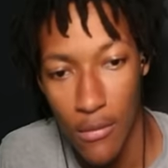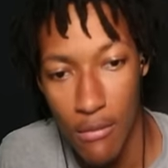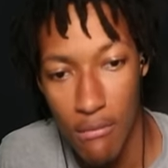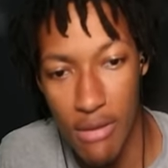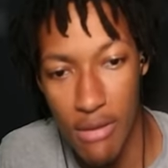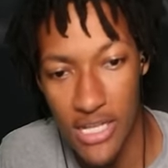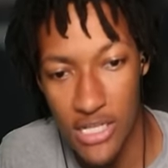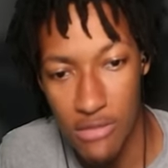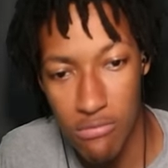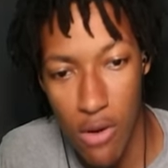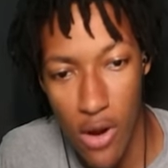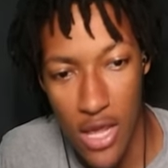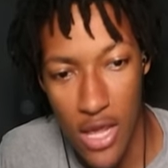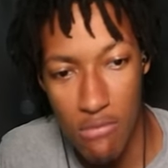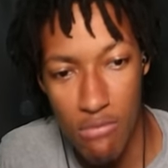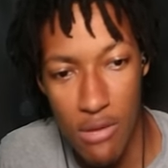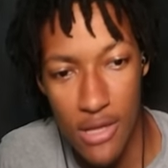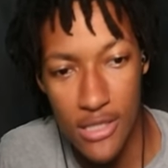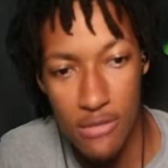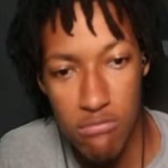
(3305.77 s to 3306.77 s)
Bitch boy,
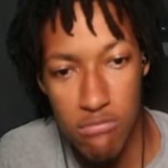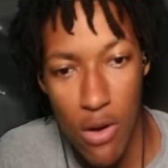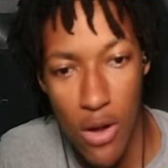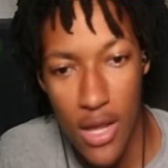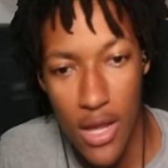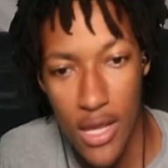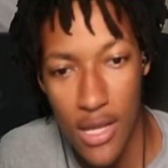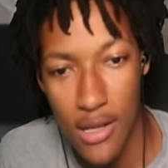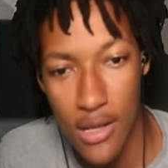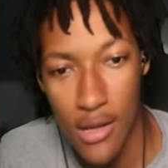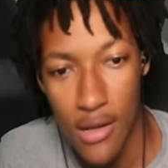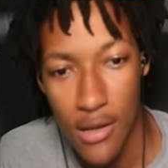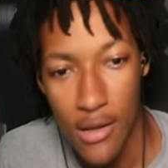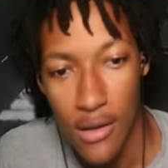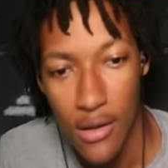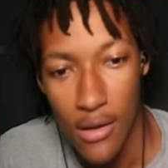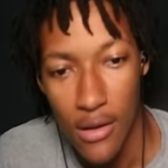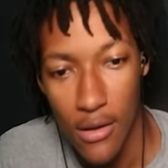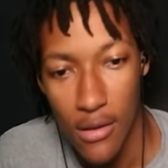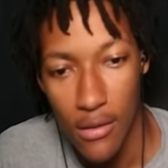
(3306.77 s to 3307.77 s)
bitch boy.
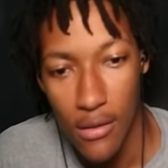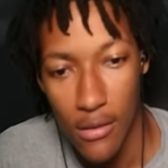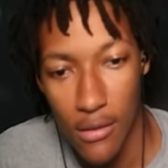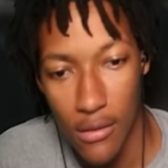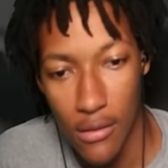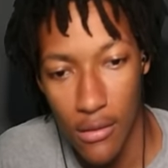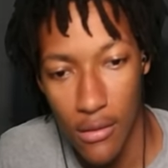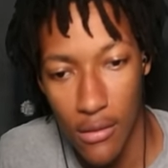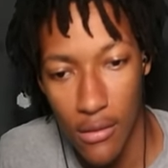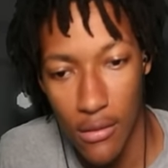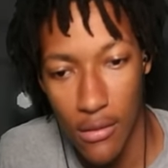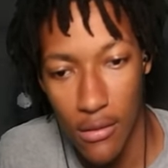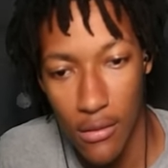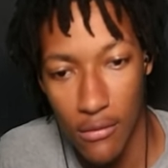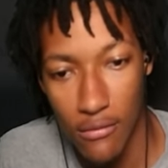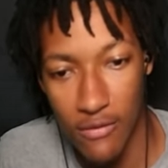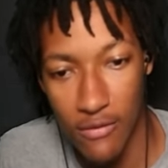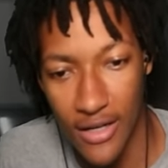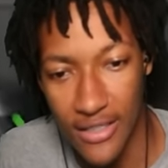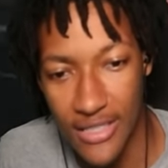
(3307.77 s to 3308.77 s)

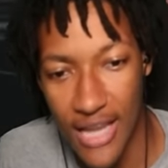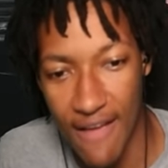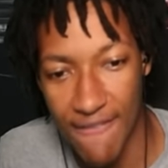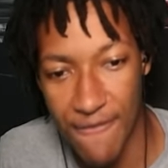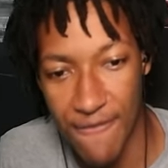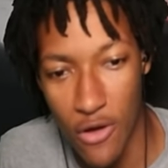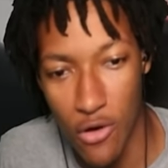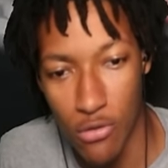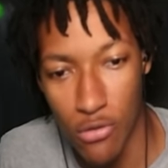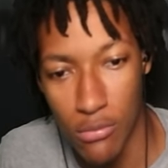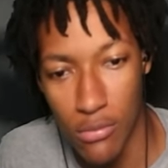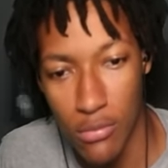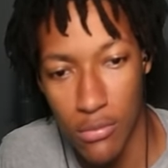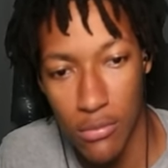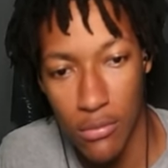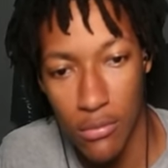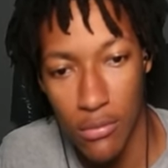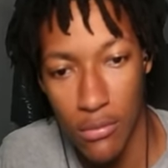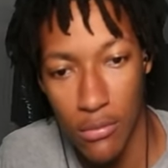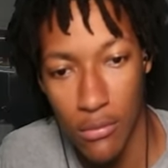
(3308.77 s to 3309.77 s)
Fuck that film.
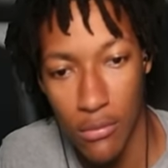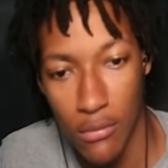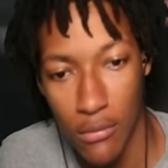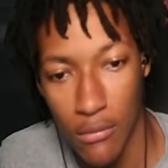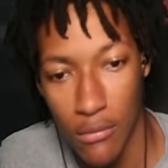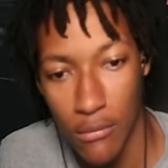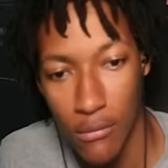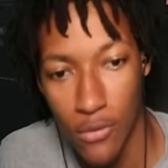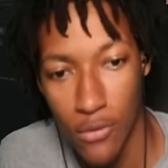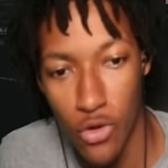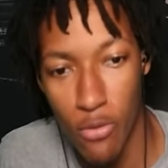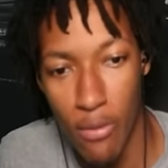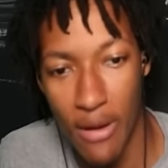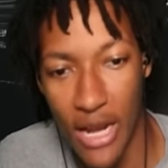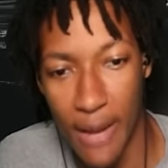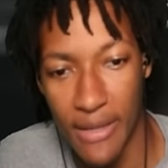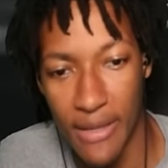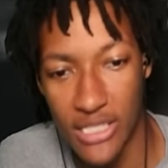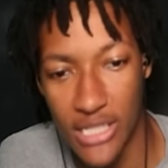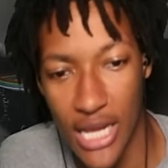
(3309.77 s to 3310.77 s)
You better not
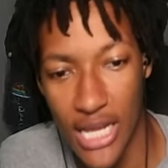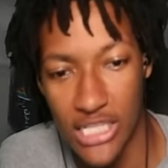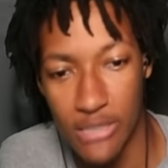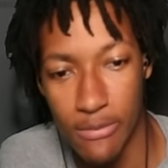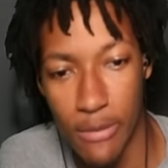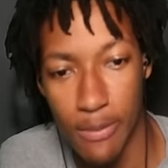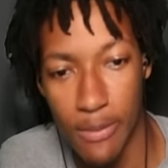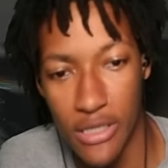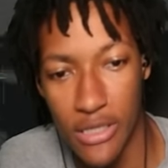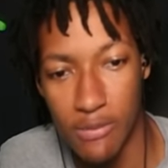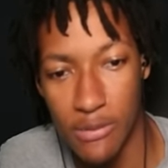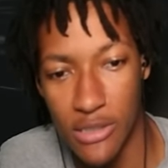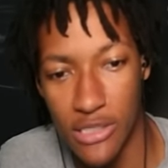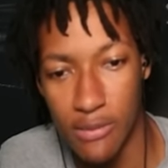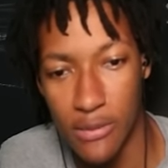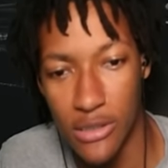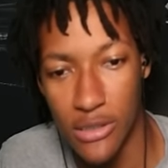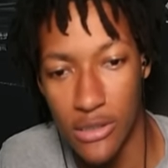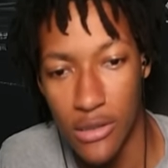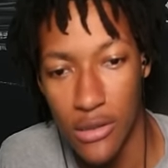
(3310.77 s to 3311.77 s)
be chasing me. Please, please,
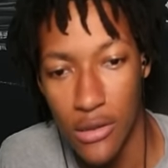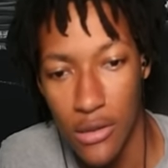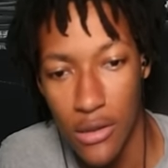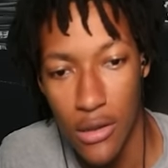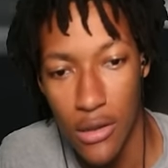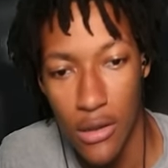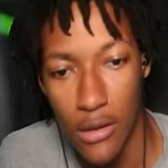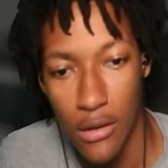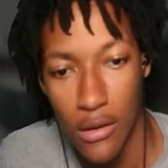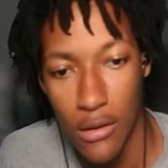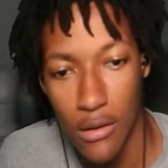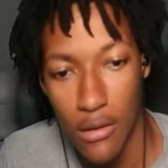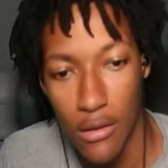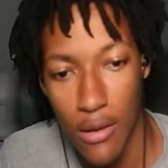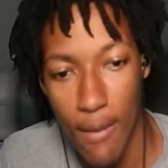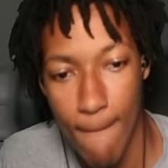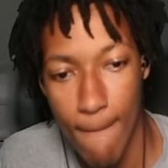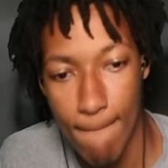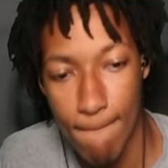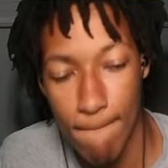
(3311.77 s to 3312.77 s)
please.
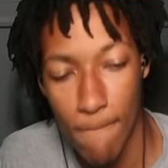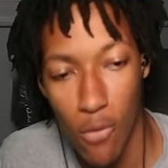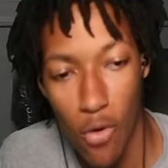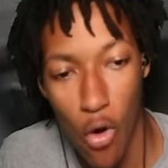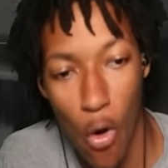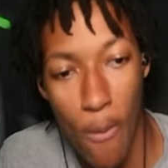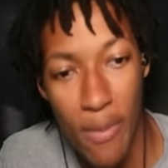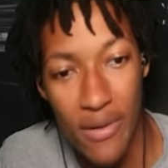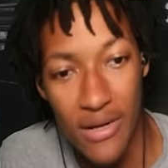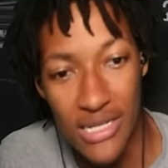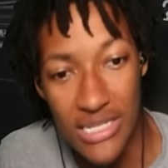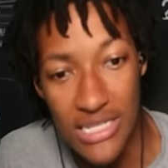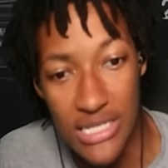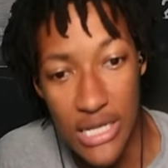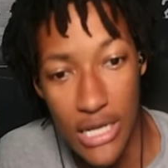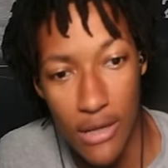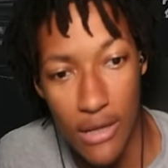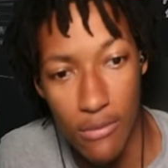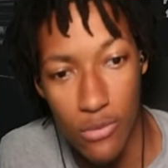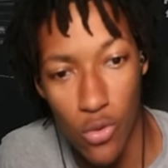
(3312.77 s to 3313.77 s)
Open that
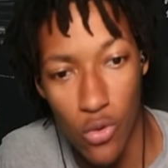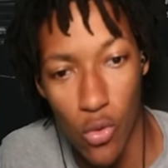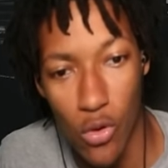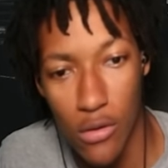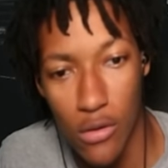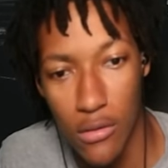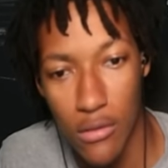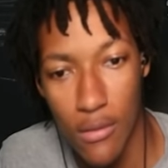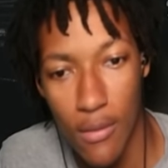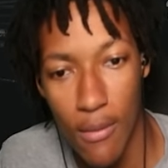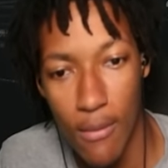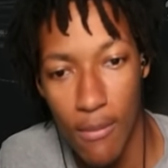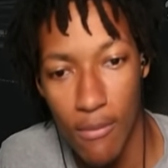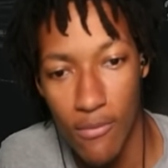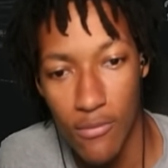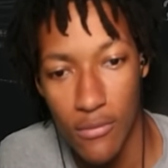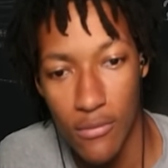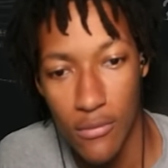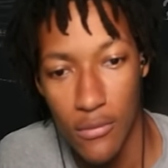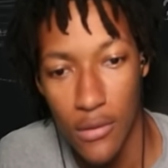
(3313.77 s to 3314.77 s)
damn door.
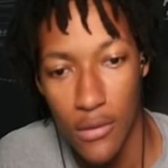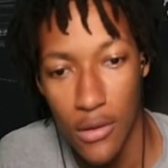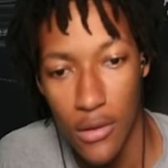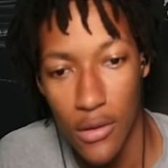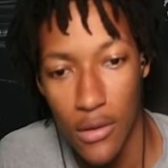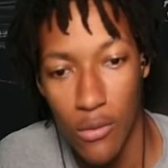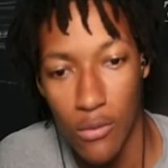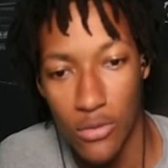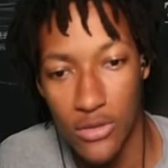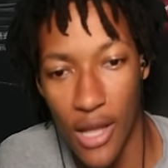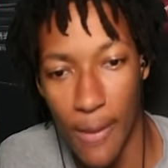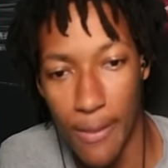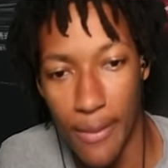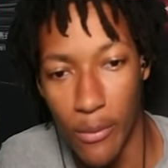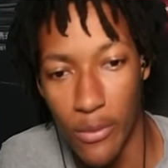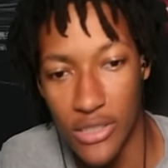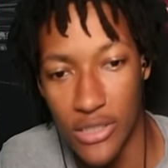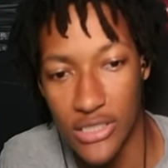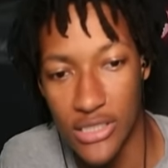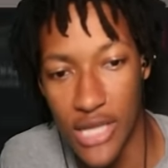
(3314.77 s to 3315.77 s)
Stop it
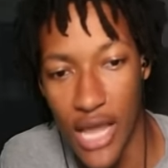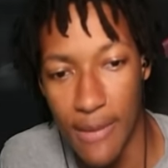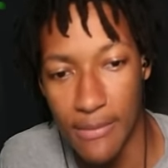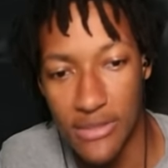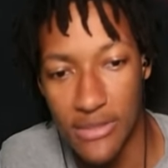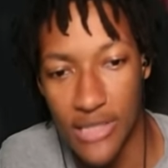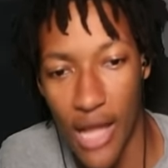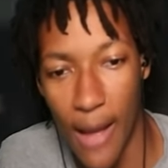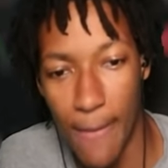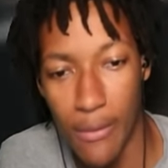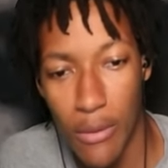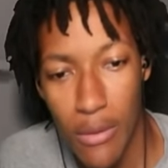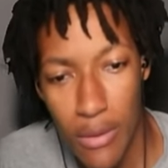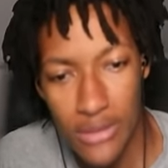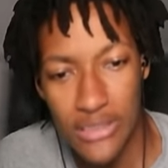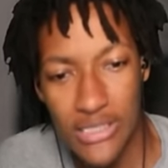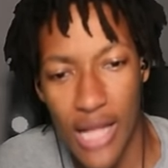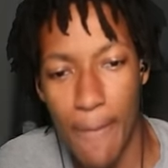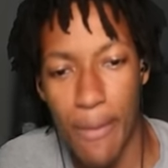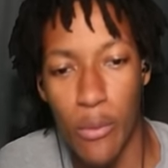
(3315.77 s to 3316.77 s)
with this game. Stop it.
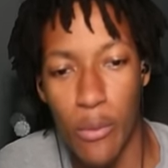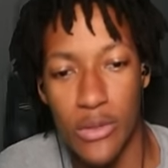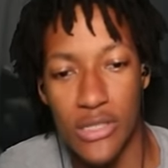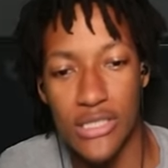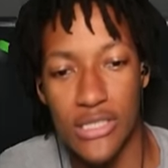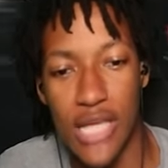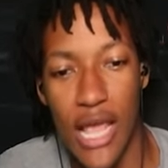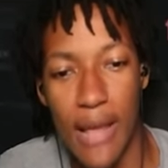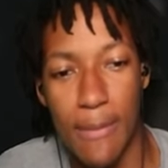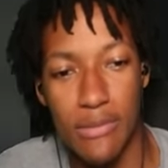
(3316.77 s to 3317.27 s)
Stop it with this game.